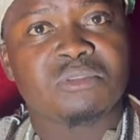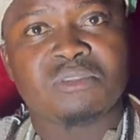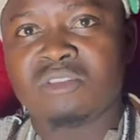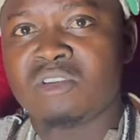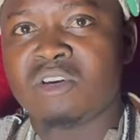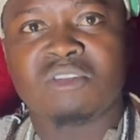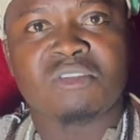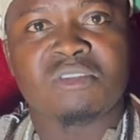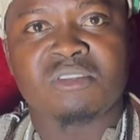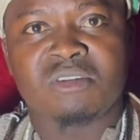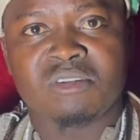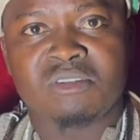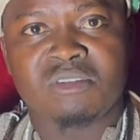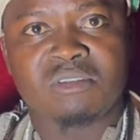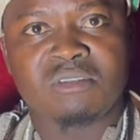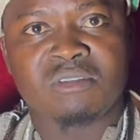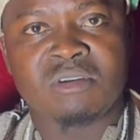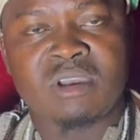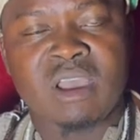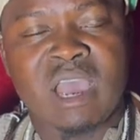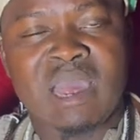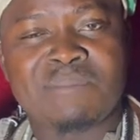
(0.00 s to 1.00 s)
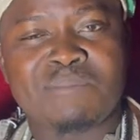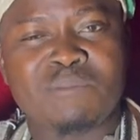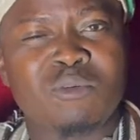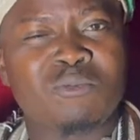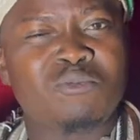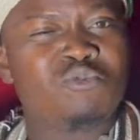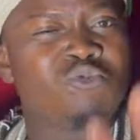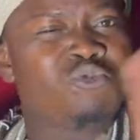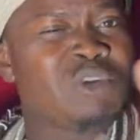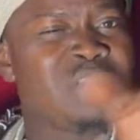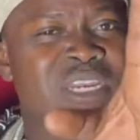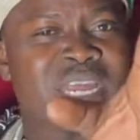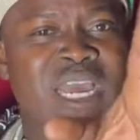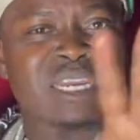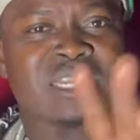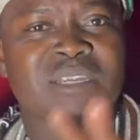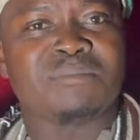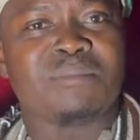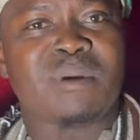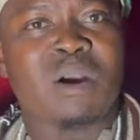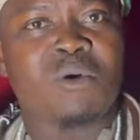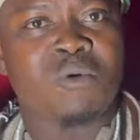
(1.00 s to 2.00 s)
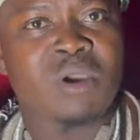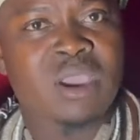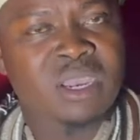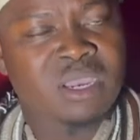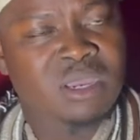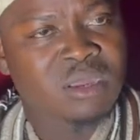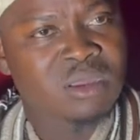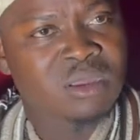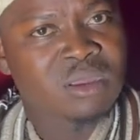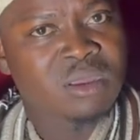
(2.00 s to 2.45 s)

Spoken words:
No. I've been doing that in my work.